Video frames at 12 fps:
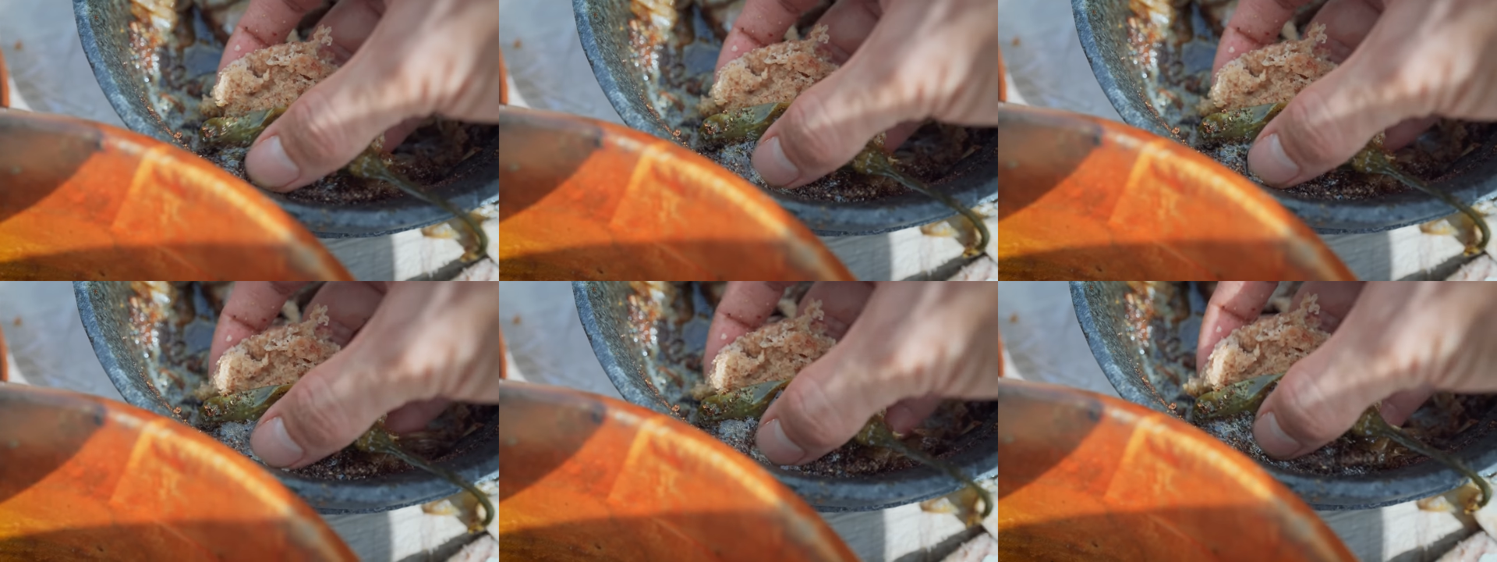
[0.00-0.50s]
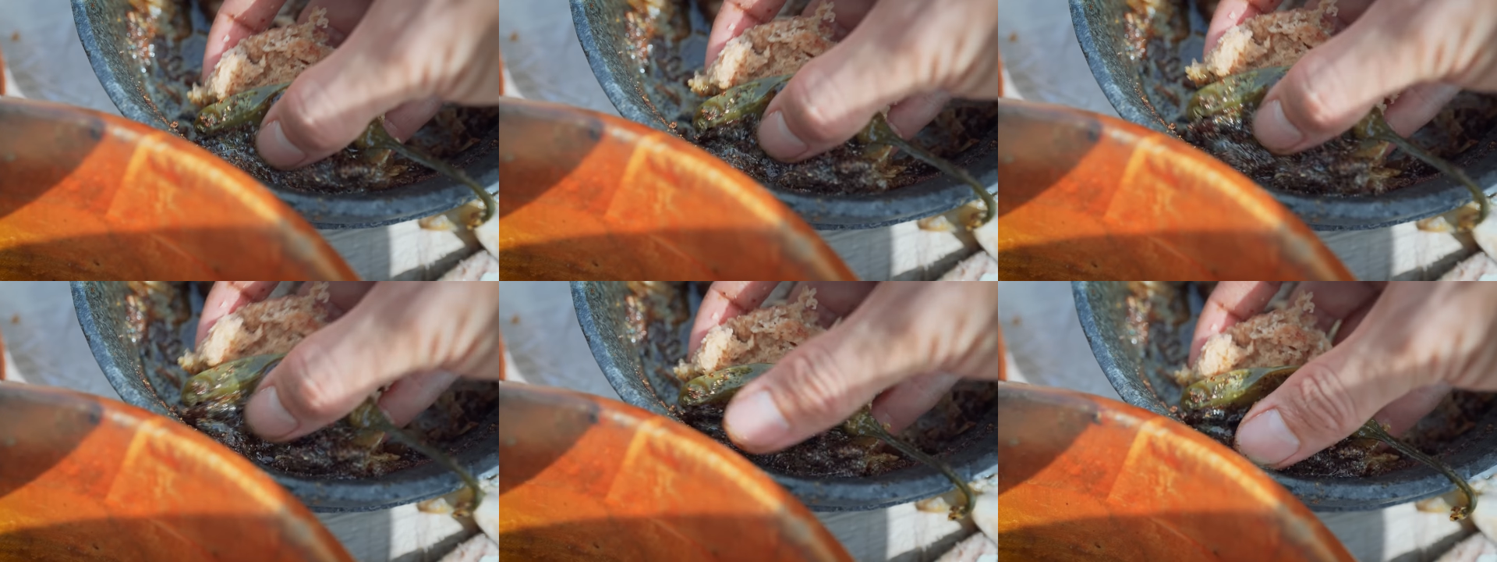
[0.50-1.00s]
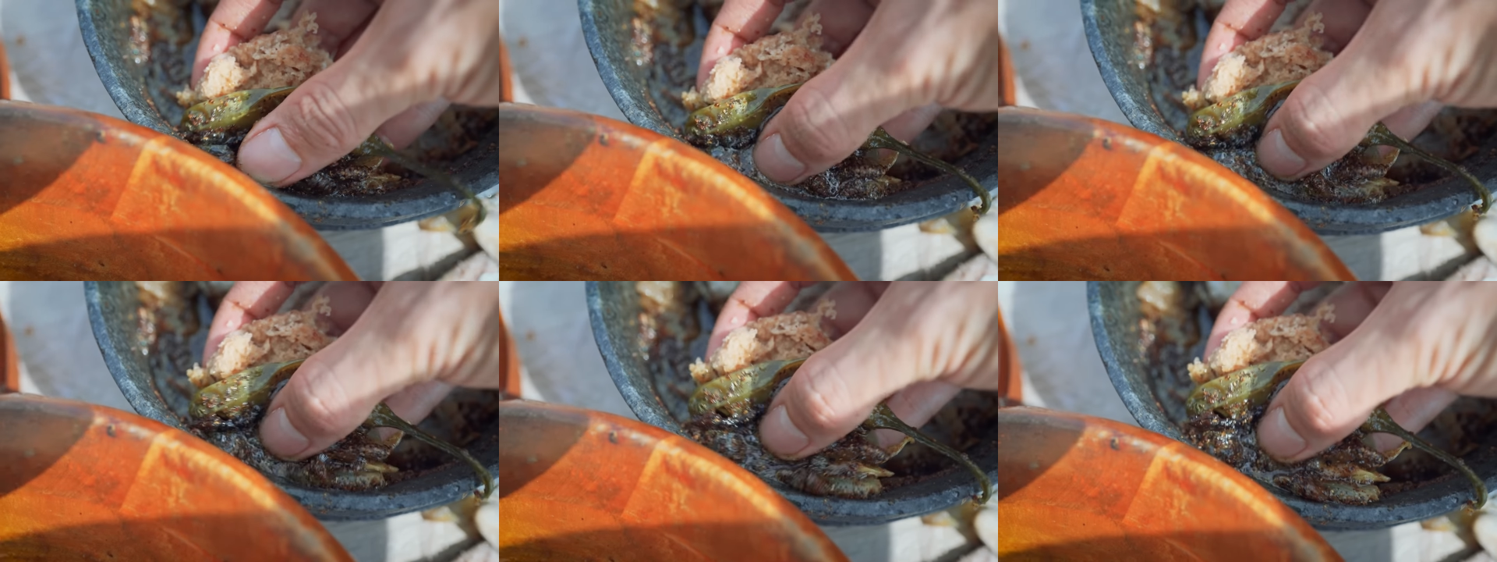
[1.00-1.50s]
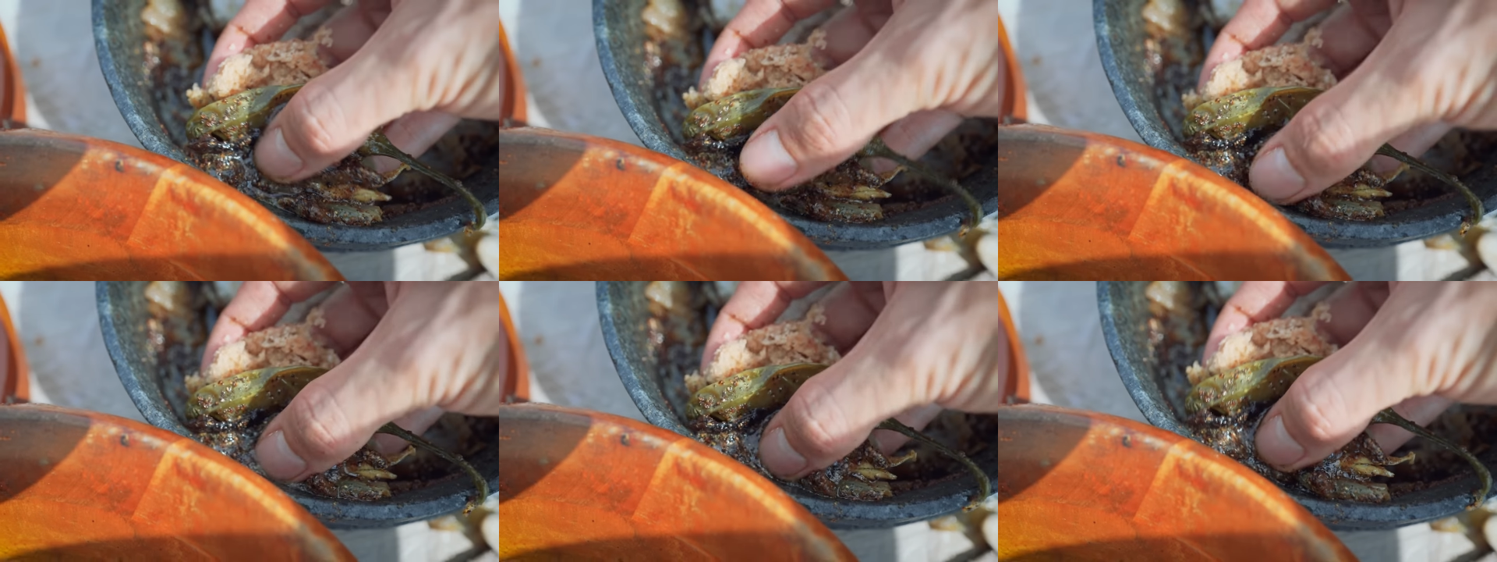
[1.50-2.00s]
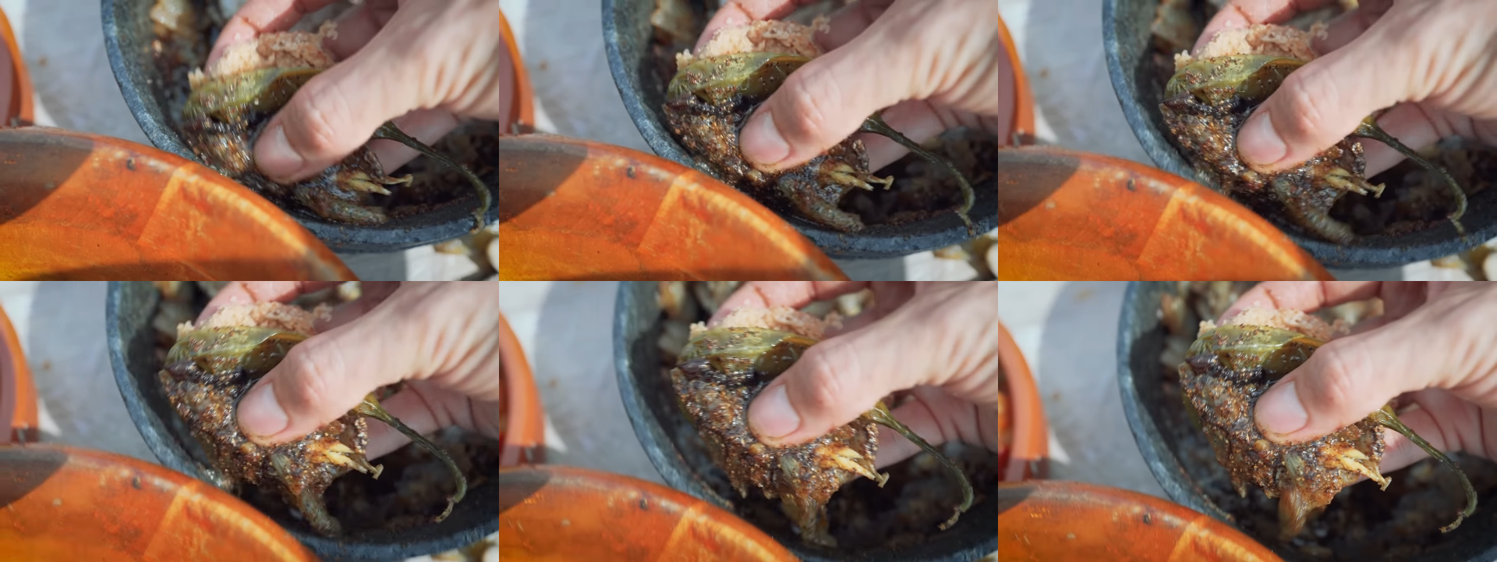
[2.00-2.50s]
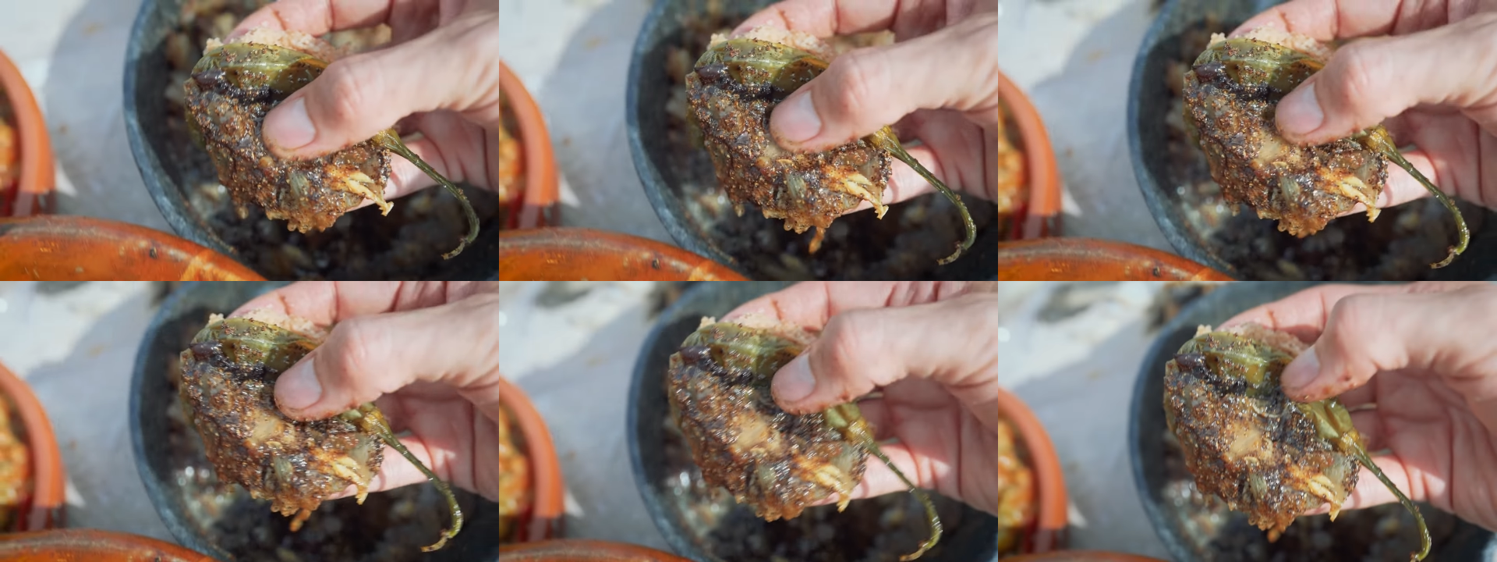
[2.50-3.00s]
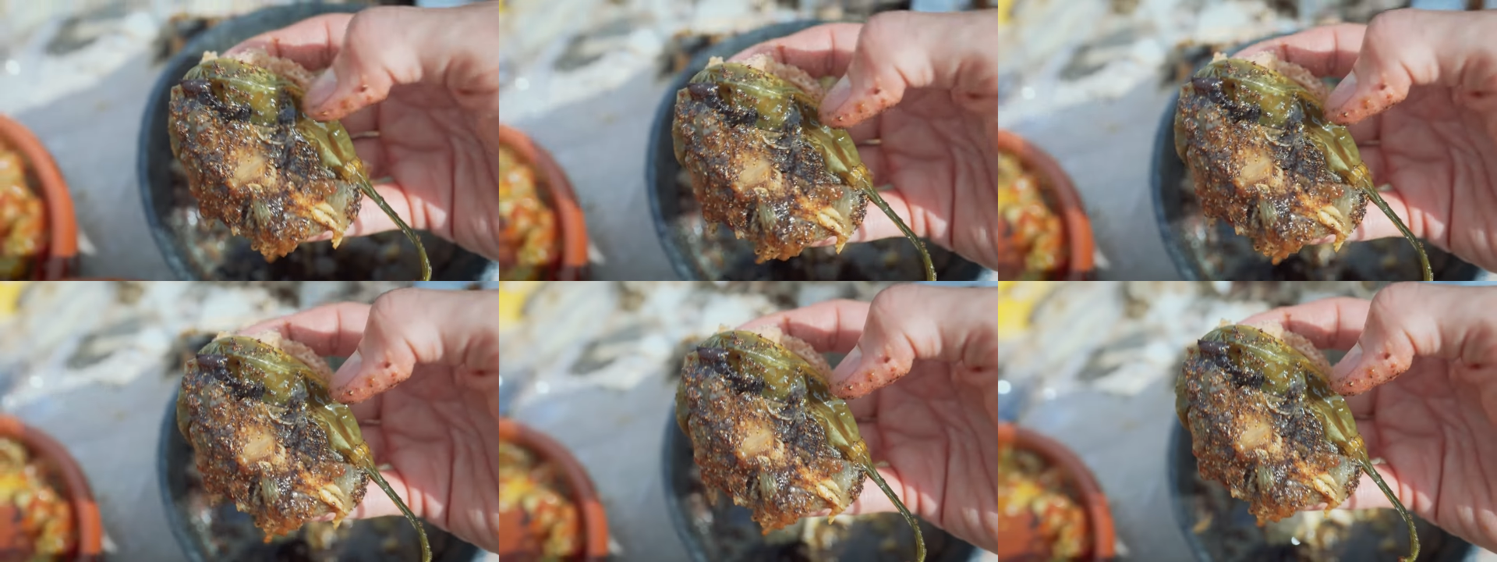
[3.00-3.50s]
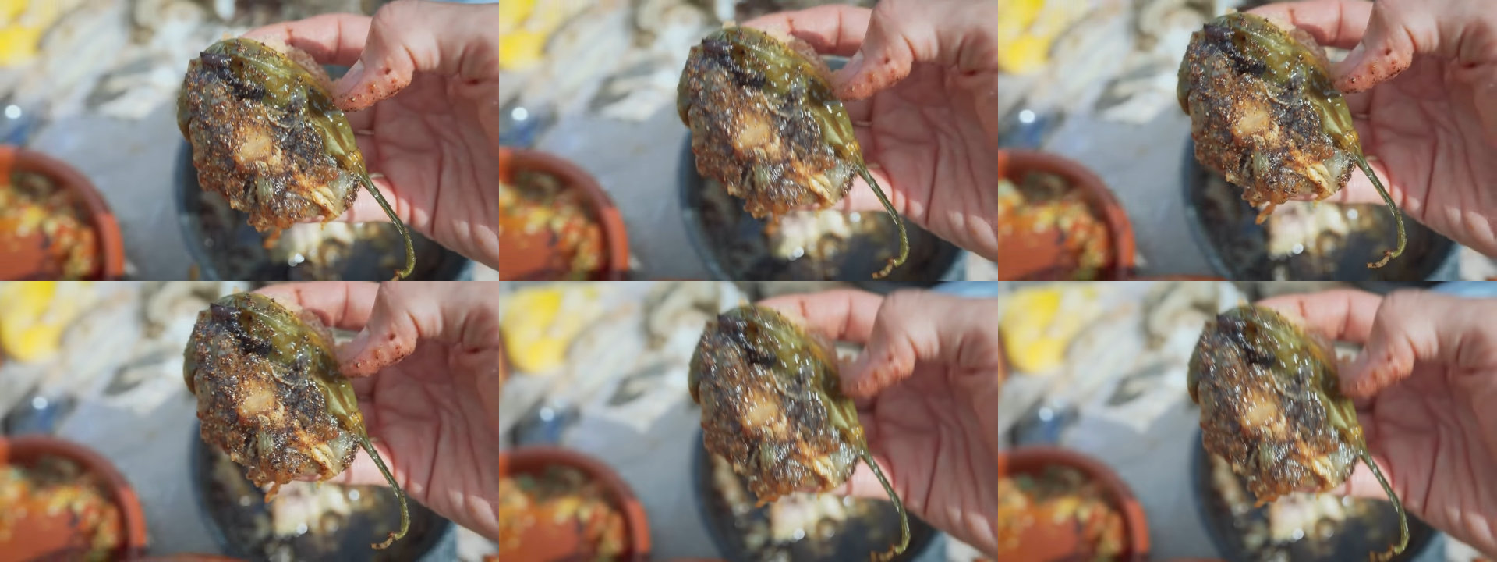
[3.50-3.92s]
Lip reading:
(no speaker visible)